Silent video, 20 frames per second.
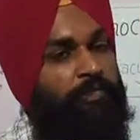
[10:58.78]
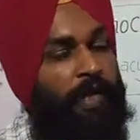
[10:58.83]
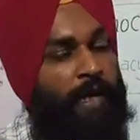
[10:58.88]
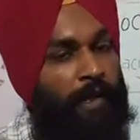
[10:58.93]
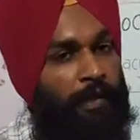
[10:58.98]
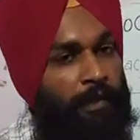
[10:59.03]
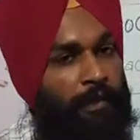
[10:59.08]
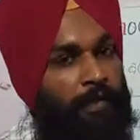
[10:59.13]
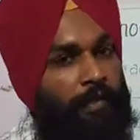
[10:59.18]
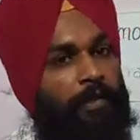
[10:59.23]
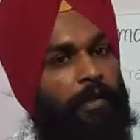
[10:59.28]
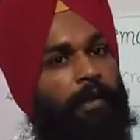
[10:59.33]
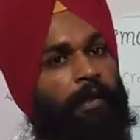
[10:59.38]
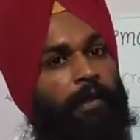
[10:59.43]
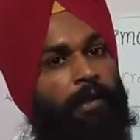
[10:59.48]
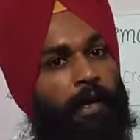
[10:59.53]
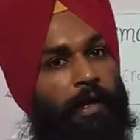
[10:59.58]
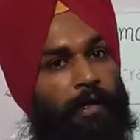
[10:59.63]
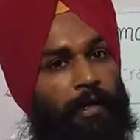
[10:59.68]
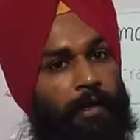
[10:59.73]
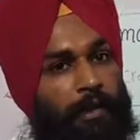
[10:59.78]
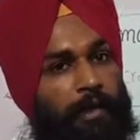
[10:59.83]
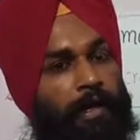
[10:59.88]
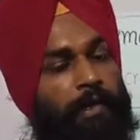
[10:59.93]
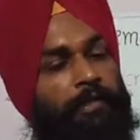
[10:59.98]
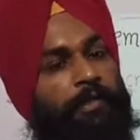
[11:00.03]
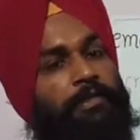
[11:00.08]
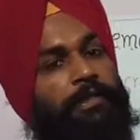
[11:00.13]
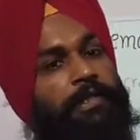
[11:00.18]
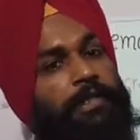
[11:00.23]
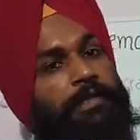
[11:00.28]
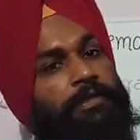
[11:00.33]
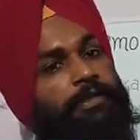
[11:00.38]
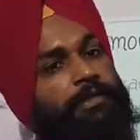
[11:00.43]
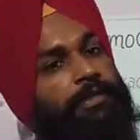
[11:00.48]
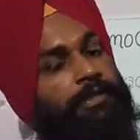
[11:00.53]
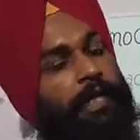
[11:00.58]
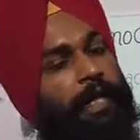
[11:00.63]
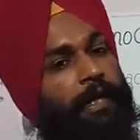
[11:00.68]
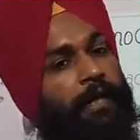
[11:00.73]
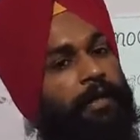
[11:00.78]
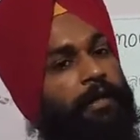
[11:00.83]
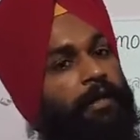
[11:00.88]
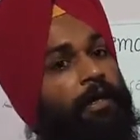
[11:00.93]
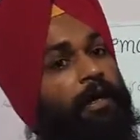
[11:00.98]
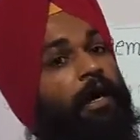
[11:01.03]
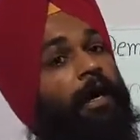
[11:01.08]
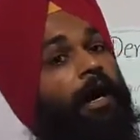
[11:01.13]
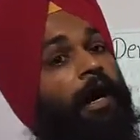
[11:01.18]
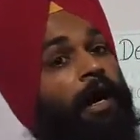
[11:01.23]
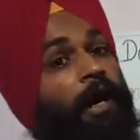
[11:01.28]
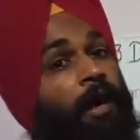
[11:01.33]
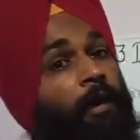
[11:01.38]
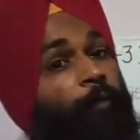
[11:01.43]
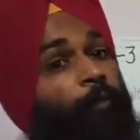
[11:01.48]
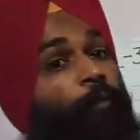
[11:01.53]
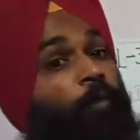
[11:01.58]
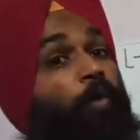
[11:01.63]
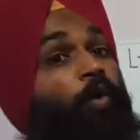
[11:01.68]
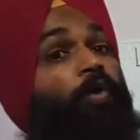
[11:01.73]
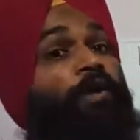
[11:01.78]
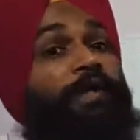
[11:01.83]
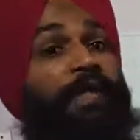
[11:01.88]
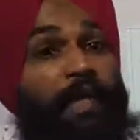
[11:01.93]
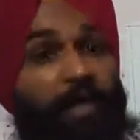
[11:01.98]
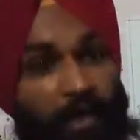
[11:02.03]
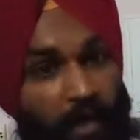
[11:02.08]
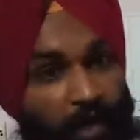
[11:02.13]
when the candidate is getting more than